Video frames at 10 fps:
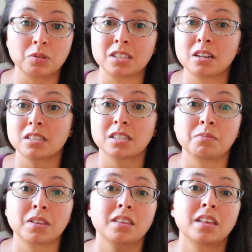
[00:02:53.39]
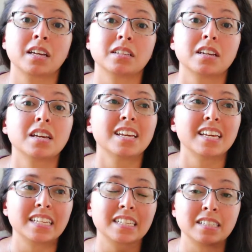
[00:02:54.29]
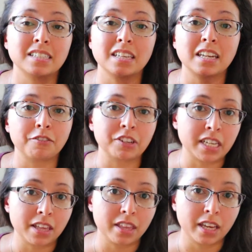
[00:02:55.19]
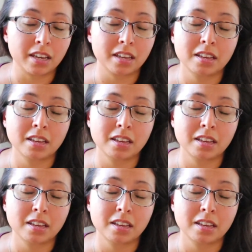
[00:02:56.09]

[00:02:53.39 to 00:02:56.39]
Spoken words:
It's not something that is an everyday thing.